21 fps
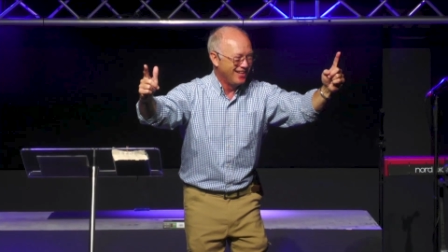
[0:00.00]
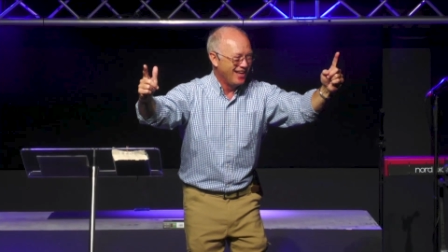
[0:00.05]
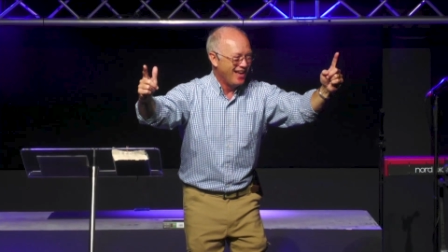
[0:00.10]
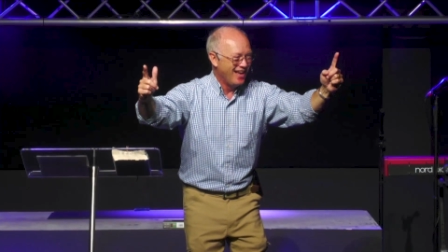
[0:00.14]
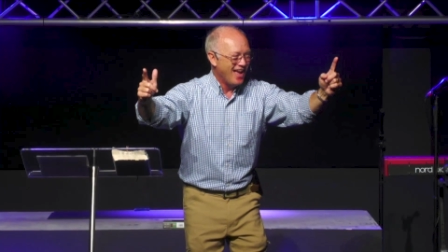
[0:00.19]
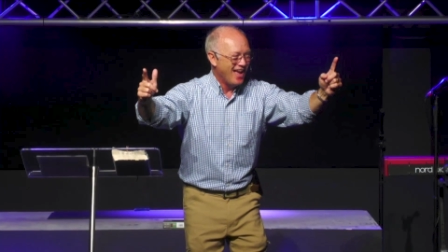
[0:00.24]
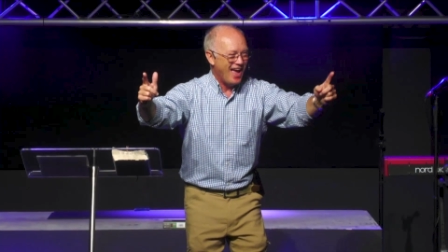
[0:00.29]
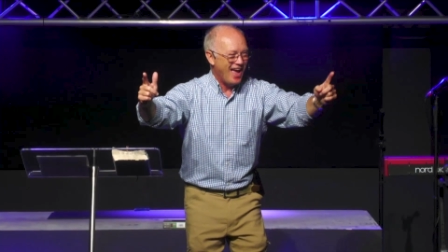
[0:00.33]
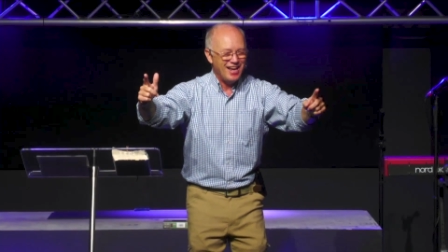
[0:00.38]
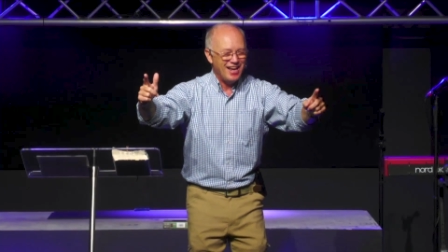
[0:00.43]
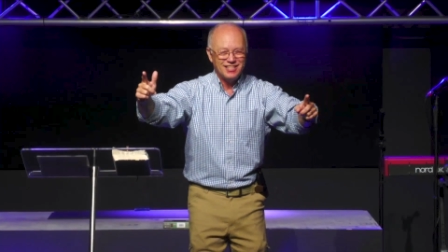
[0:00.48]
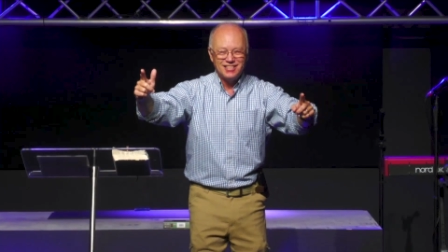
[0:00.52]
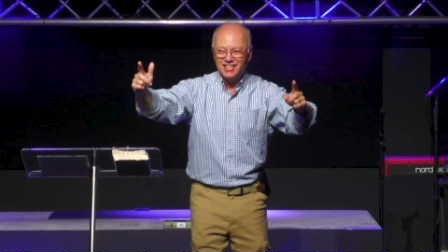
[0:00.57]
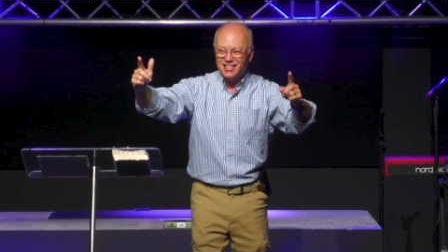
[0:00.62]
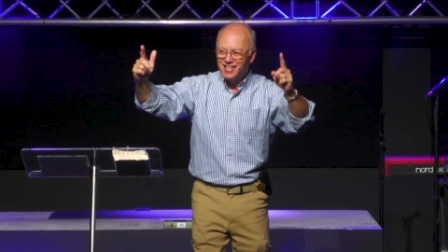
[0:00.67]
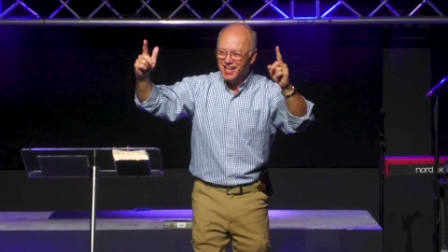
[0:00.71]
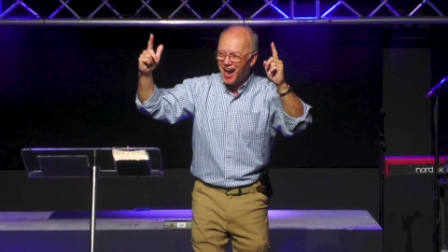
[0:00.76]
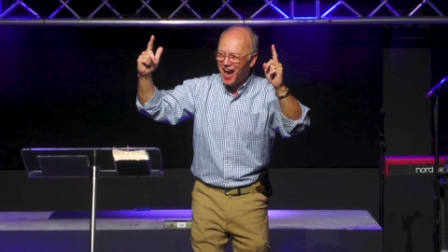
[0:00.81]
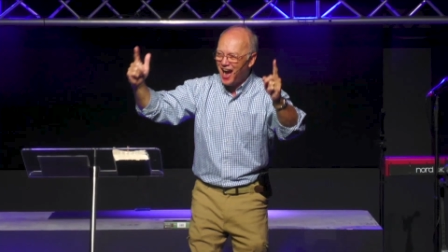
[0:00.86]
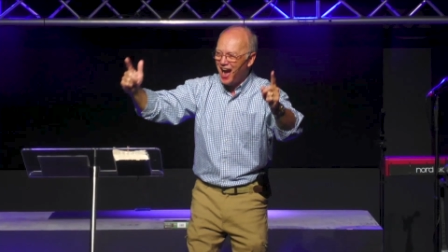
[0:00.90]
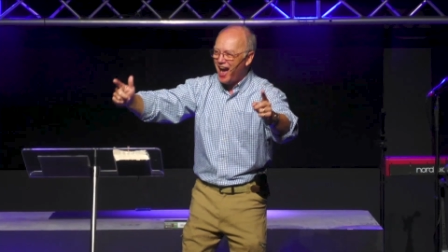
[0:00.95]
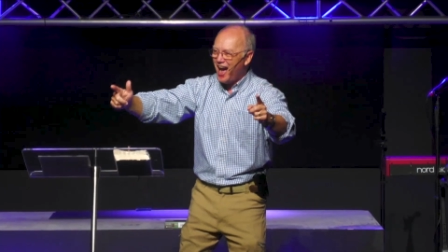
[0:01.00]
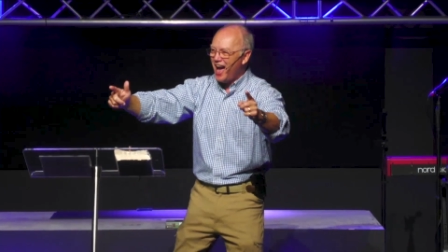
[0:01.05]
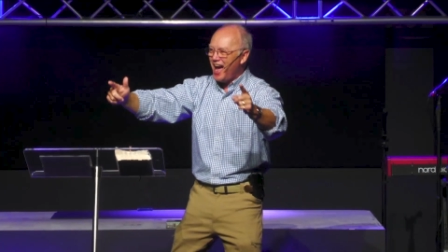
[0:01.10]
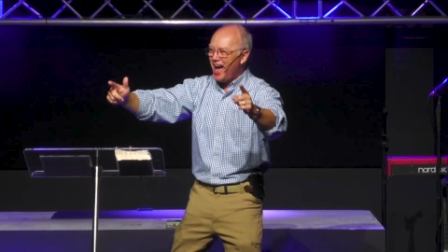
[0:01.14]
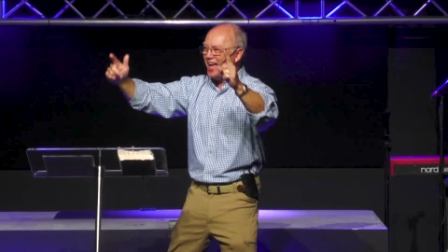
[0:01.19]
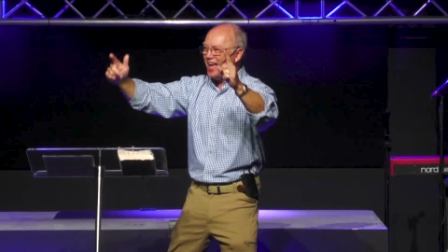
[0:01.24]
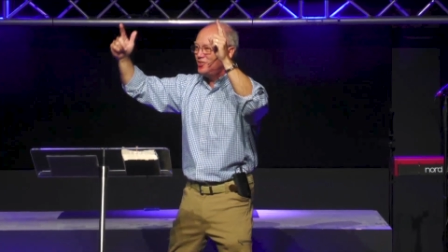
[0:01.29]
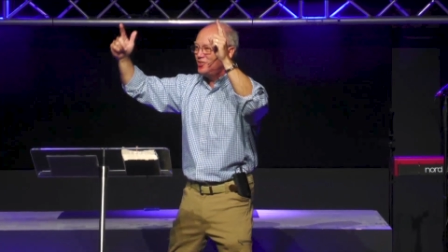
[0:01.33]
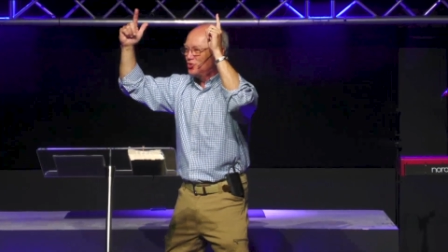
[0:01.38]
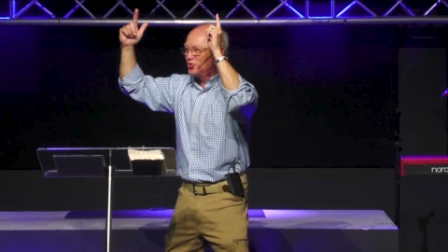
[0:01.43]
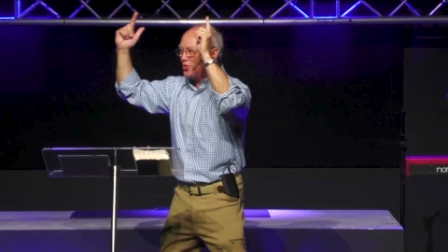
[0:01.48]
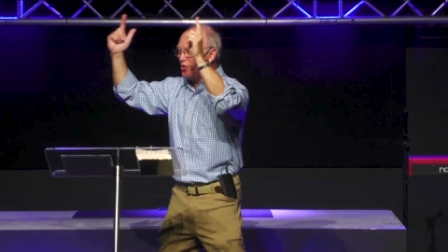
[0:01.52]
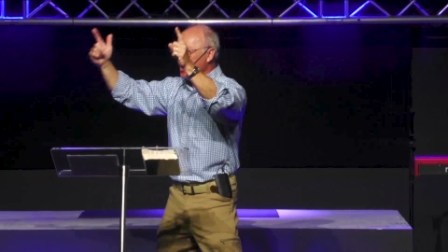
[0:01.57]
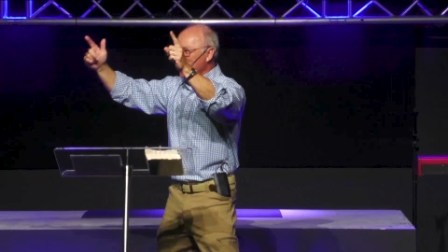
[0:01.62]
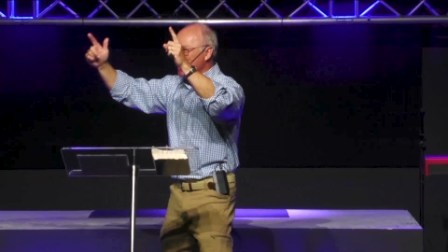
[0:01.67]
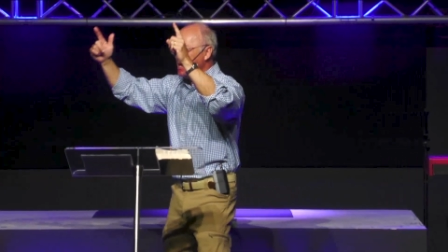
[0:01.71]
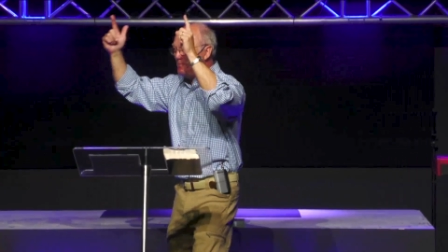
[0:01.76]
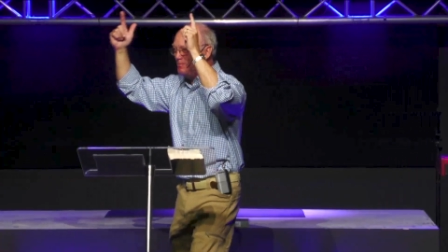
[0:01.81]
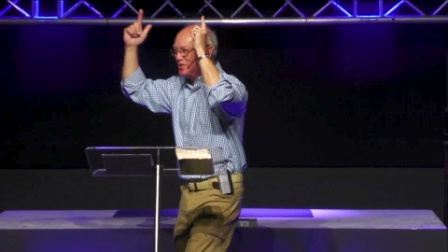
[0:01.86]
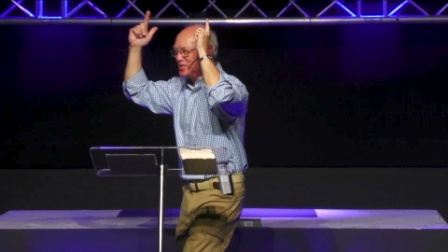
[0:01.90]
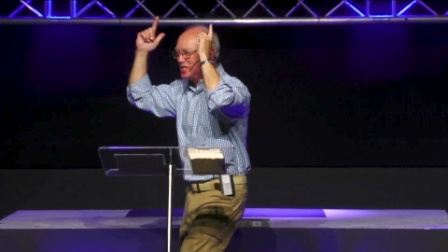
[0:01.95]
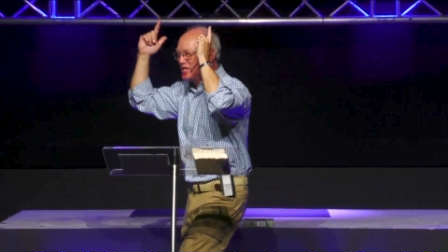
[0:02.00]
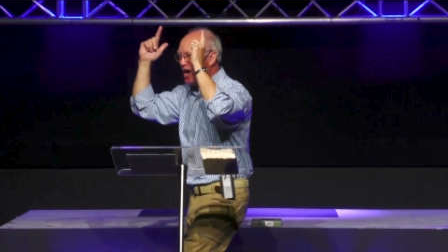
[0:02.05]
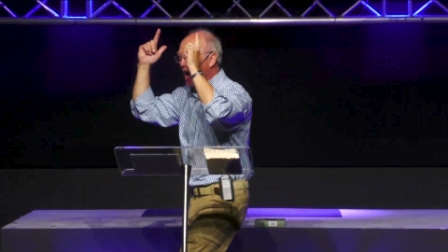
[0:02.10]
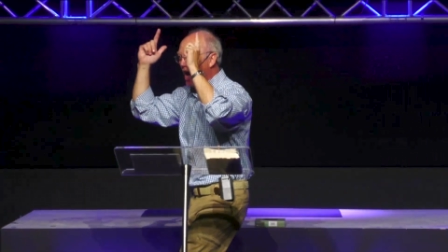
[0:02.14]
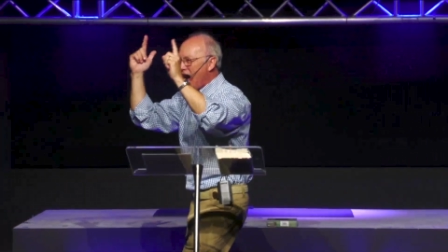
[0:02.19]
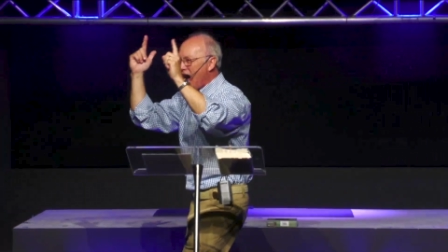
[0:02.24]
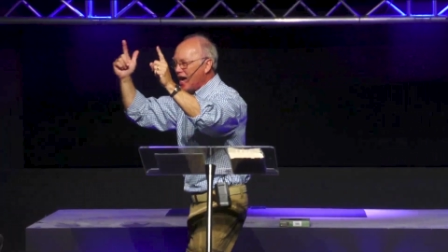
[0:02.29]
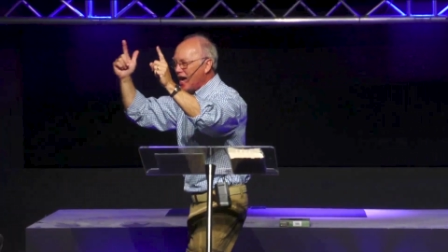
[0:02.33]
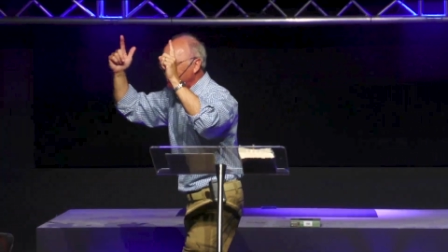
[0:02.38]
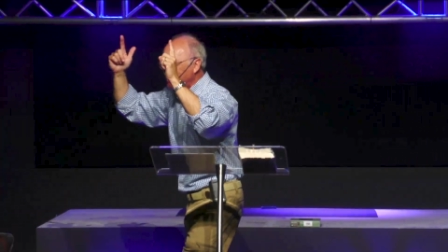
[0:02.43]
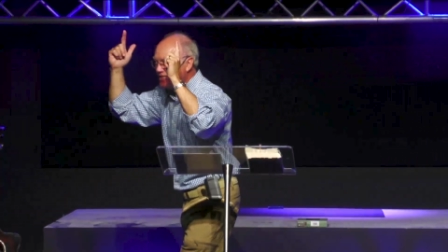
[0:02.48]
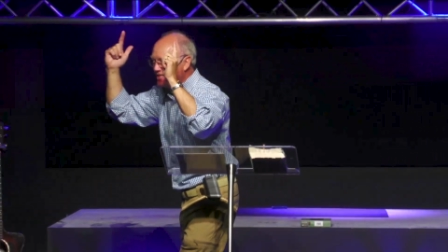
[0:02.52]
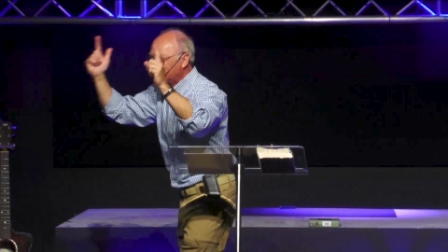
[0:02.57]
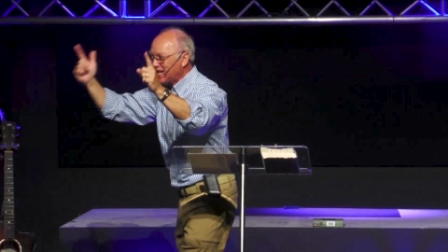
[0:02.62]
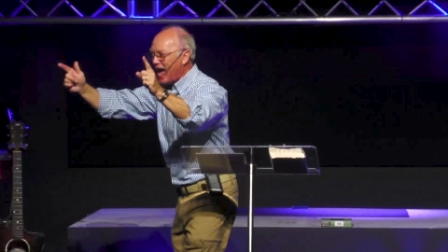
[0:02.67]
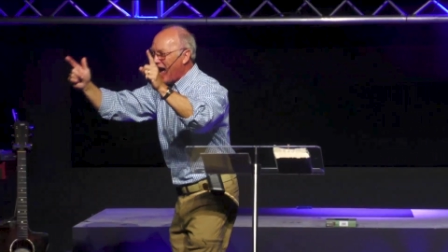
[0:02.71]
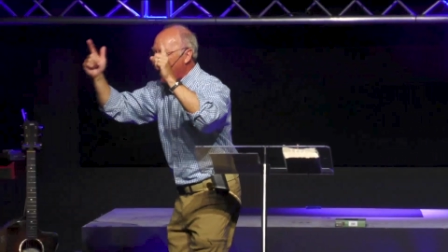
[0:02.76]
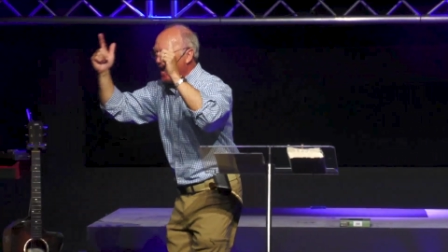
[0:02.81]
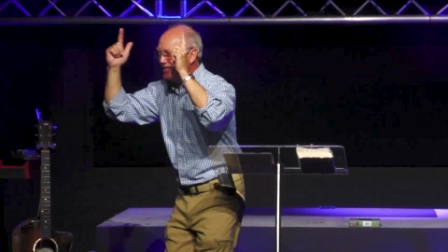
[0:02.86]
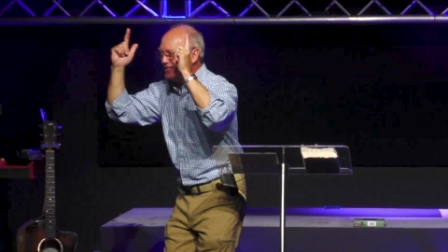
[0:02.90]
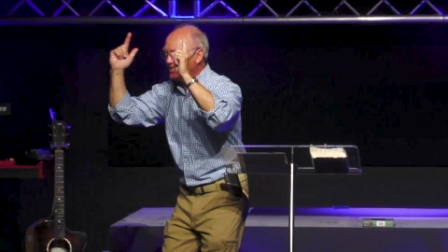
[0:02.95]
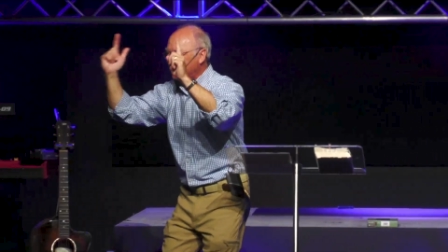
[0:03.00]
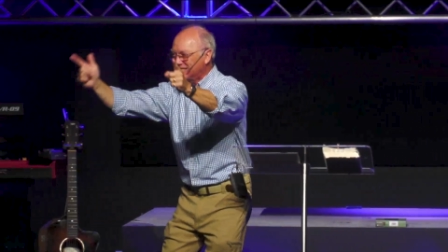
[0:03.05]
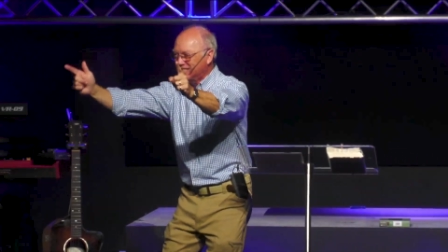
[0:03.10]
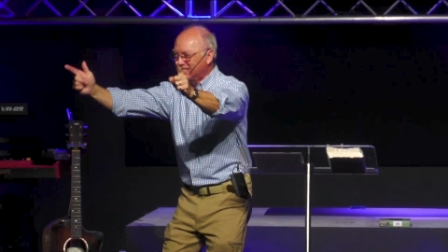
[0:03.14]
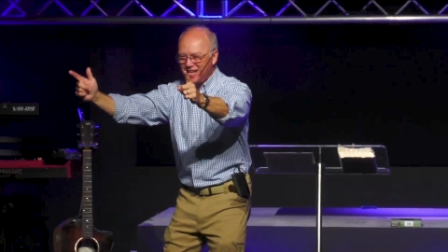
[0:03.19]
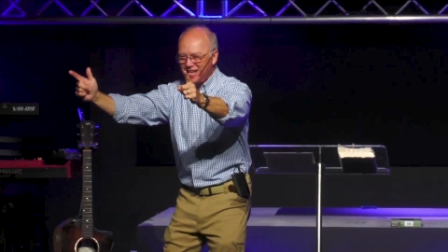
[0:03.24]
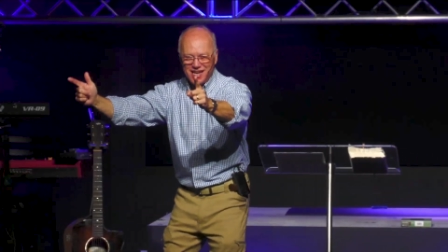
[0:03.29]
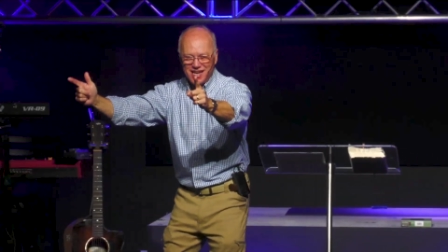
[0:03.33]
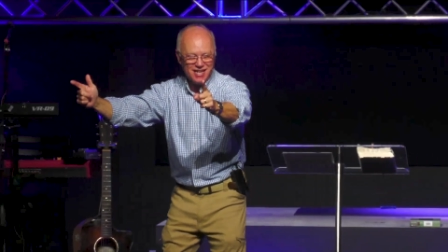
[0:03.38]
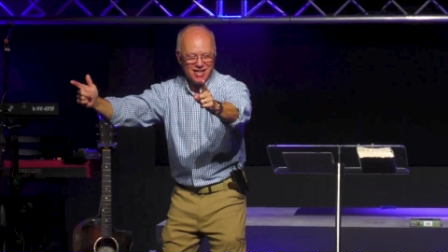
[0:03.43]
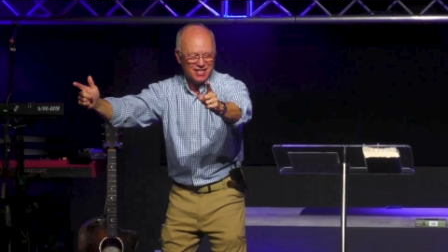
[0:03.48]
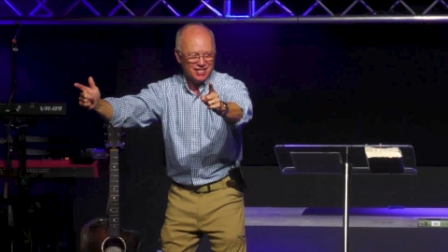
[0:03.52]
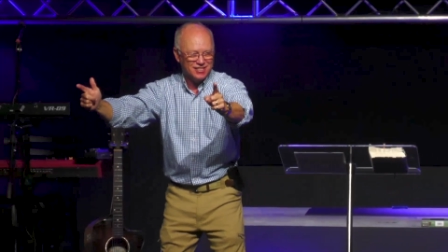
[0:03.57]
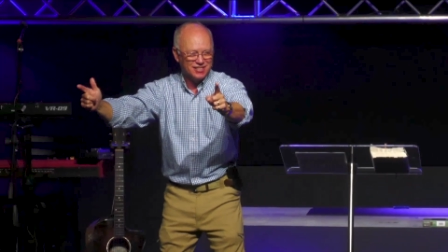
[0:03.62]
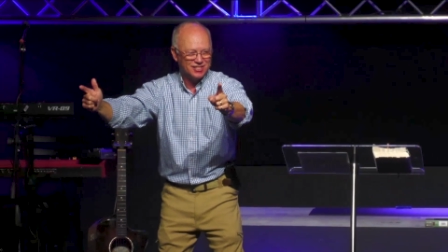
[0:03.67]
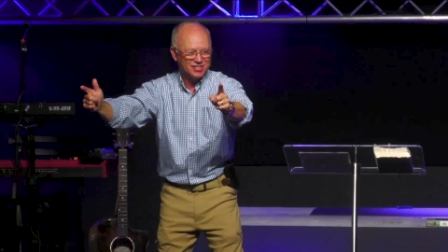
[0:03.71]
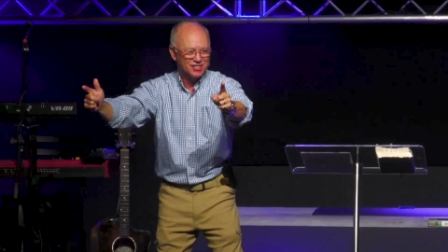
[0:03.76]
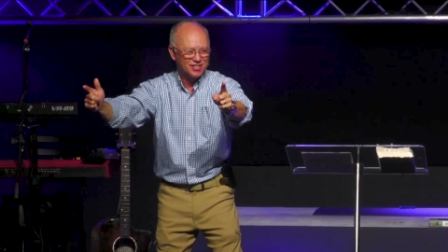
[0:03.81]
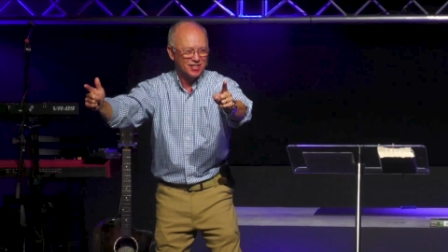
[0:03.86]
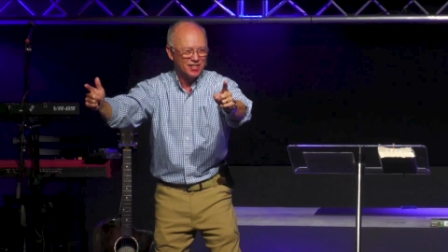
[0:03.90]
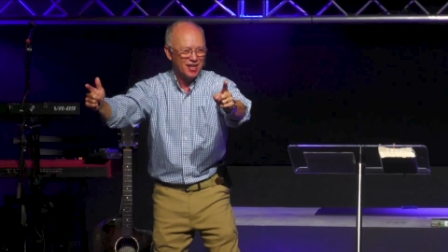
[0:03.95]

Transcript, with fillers: And God dreams God-sized things.